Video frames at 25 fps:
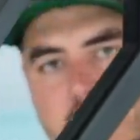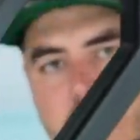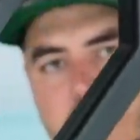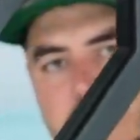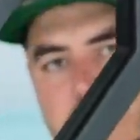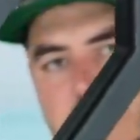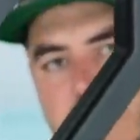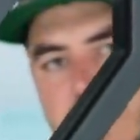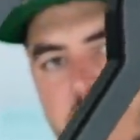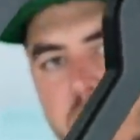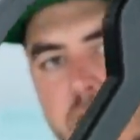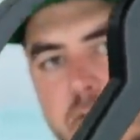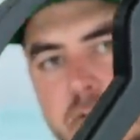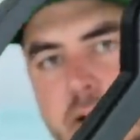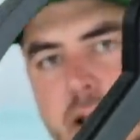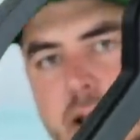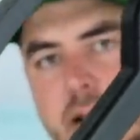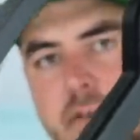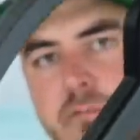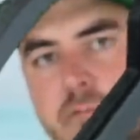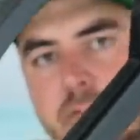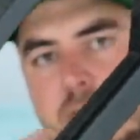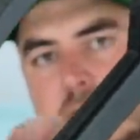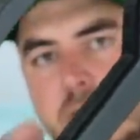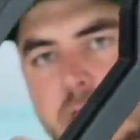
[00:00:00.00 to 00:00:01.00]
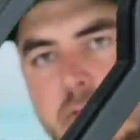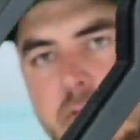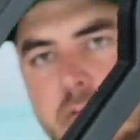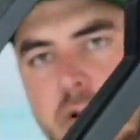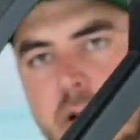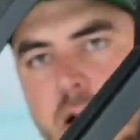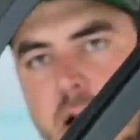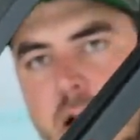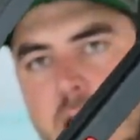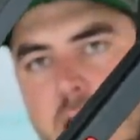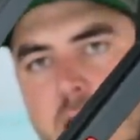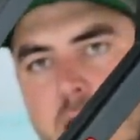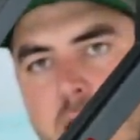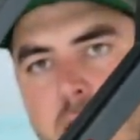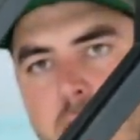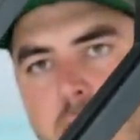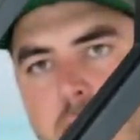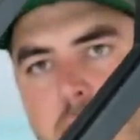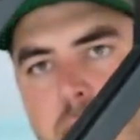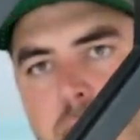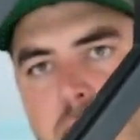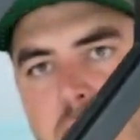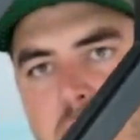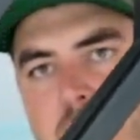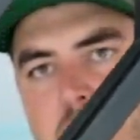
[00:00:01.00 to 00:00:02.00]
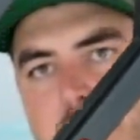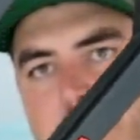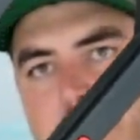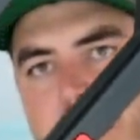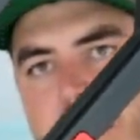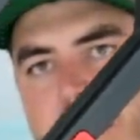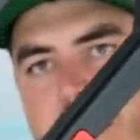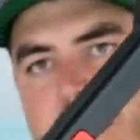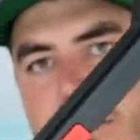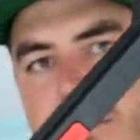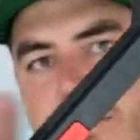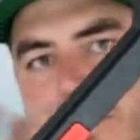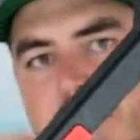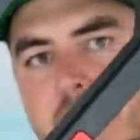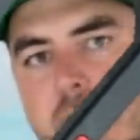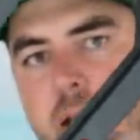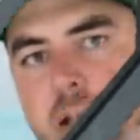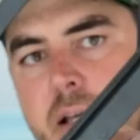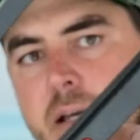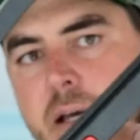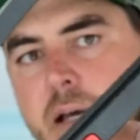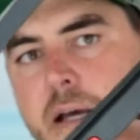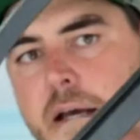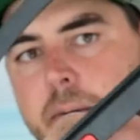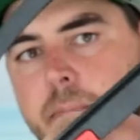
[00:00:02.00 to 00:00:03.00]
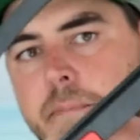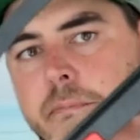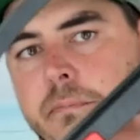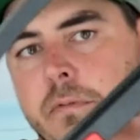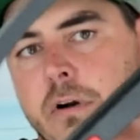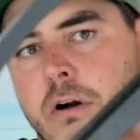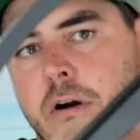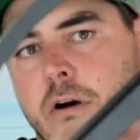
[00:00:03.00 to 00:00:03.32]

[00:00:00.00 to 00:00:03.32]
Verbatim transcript: There's a little red uh, piece of like uh,